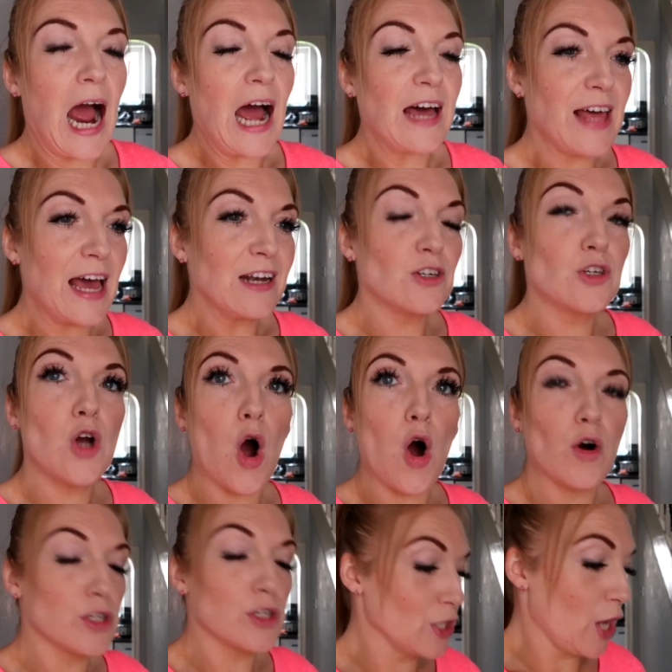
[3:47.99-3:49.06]
I then
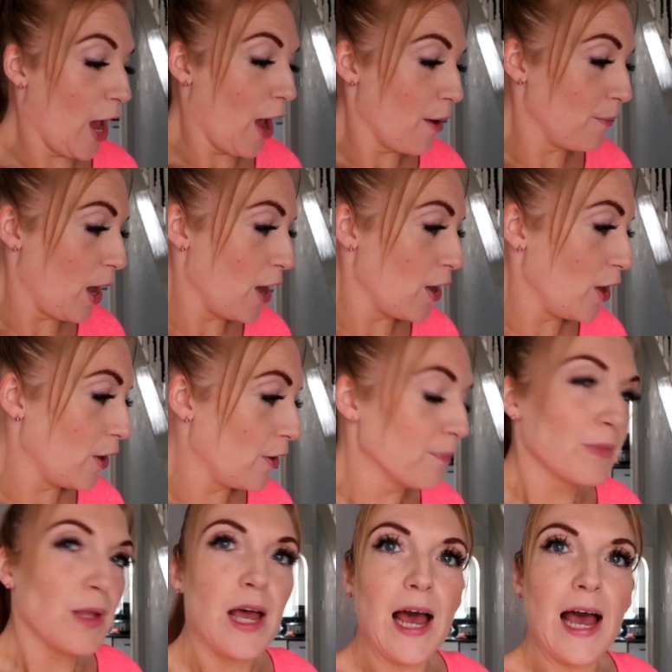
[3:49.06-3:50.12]
got an
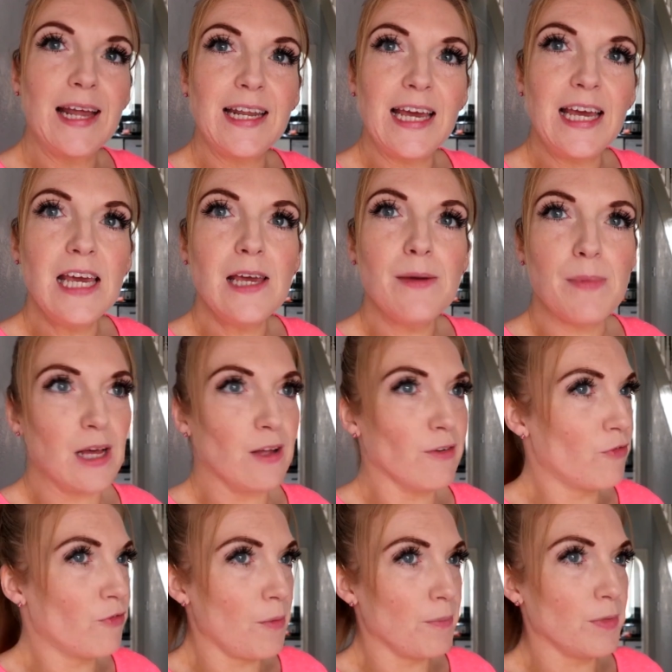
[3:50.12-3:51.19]
email
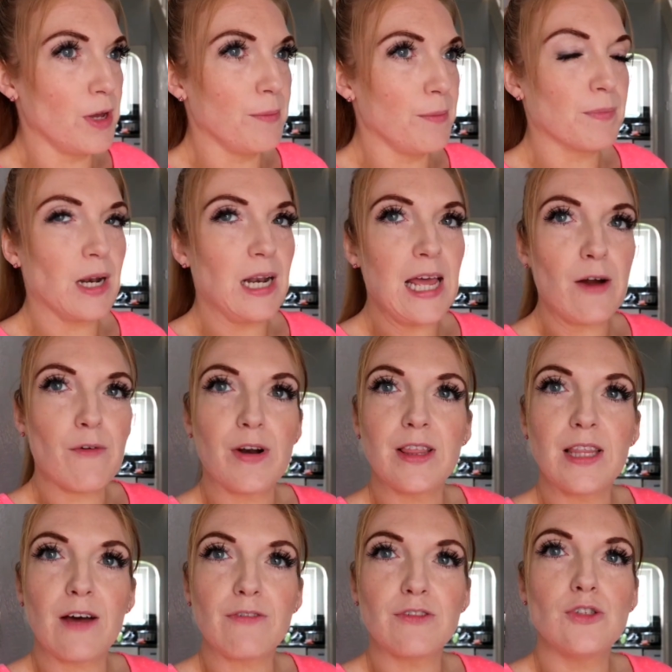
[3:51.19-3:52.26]
from them later on
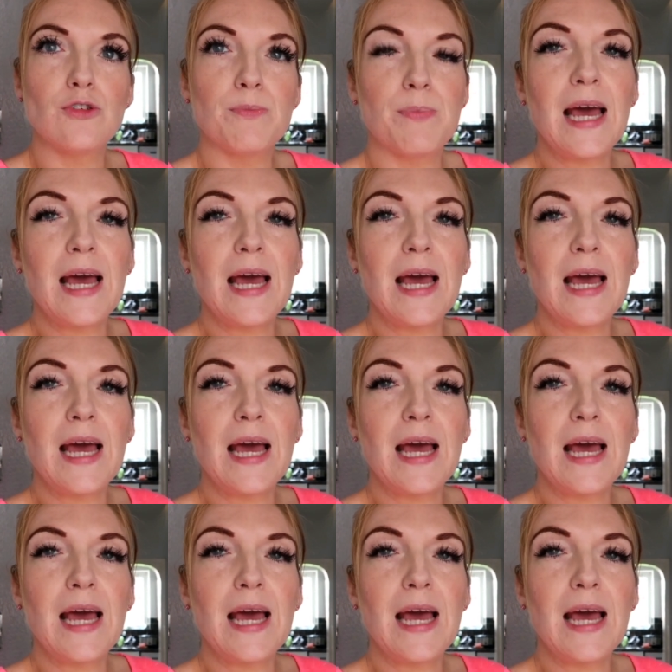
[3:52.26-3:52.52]
in the afternoon.